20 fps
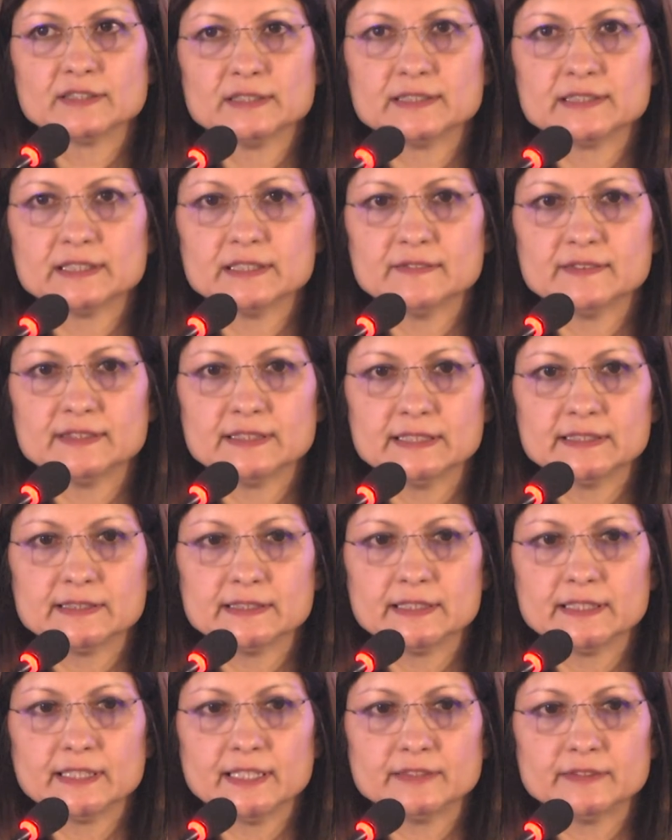services
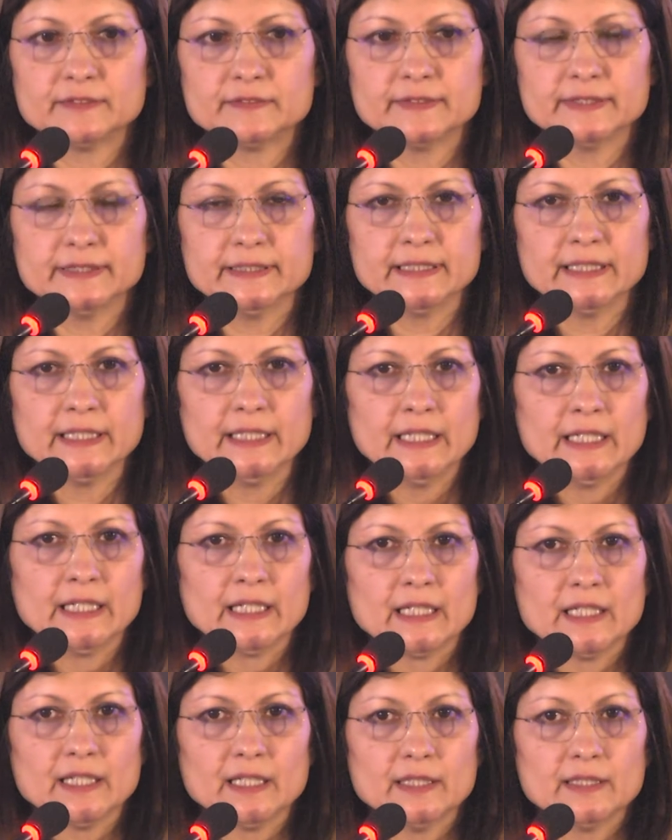industry,
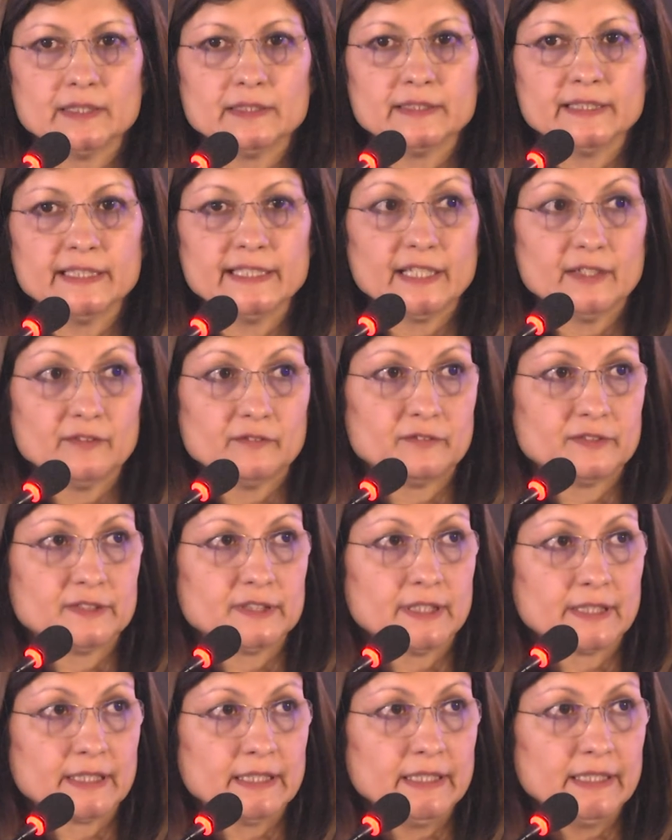they have
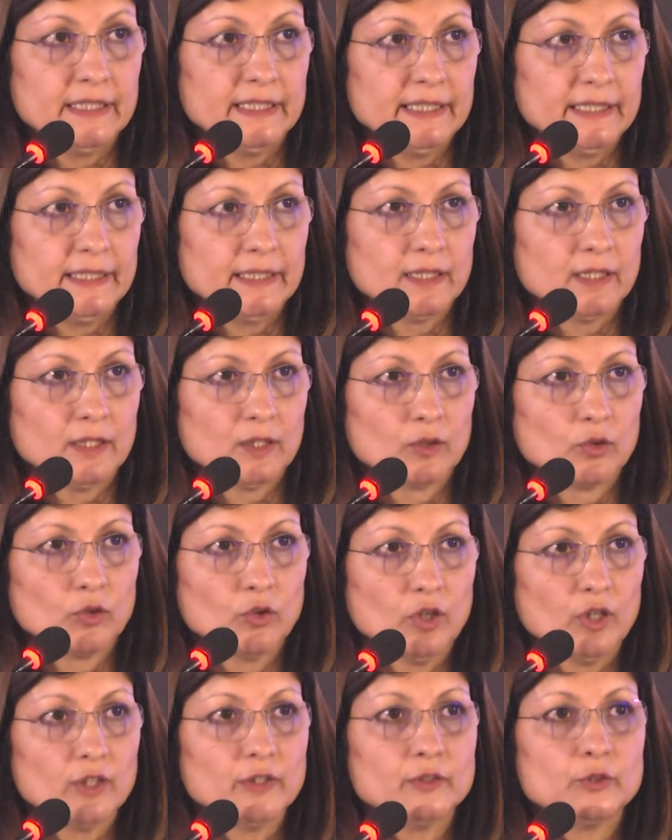certainly
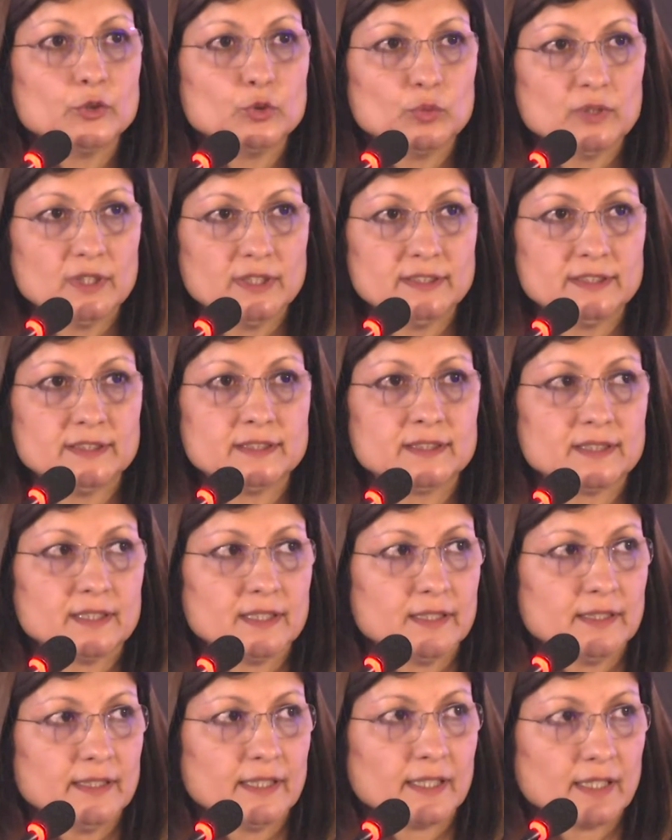gone towards
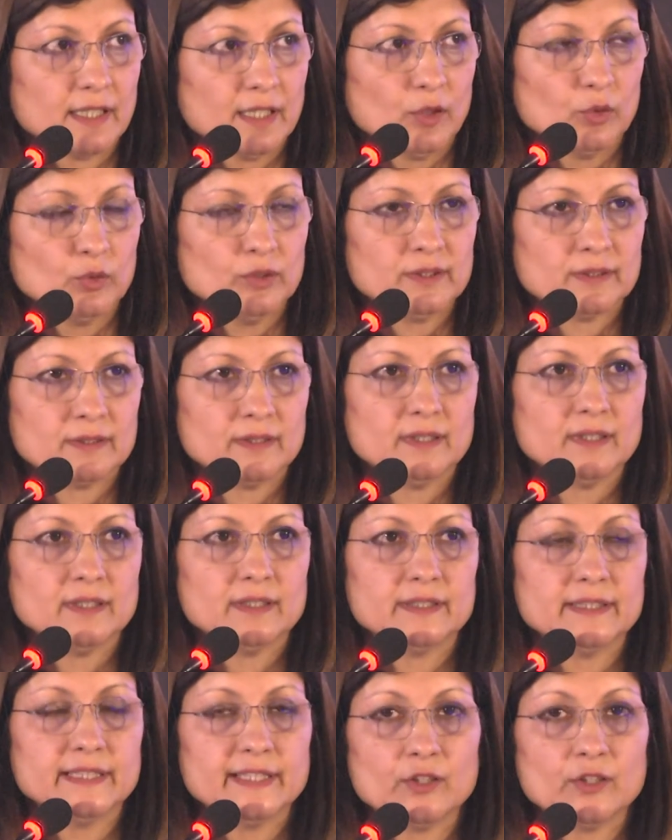the cloud. They are